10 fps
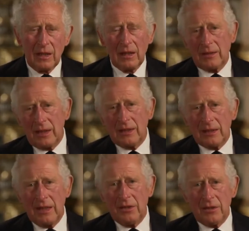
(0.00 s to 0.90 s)
Her
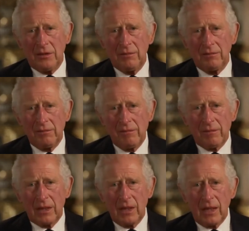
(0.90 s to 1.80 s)
dedication
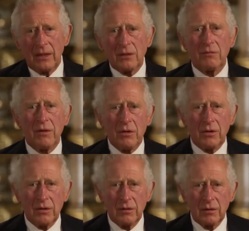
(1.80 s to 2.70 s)
and
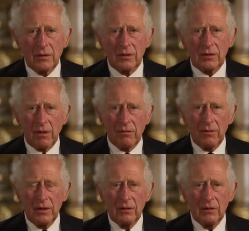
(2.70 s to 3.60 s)
devotion as
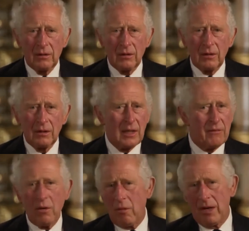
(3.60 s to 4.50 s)
sovereign
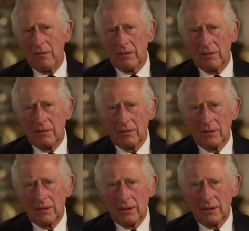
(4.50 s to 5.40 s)
never wavered
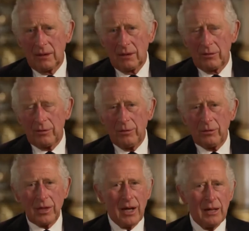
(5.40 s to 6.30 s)
through
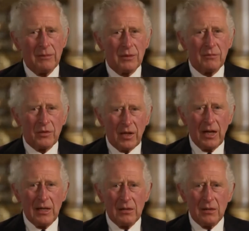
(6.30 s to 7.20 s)
times of
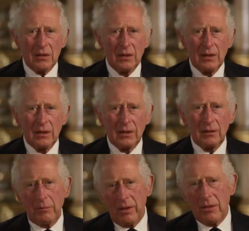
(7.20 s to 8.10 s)
change
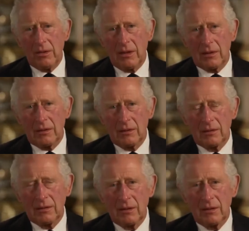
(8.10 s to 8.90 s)
and progress,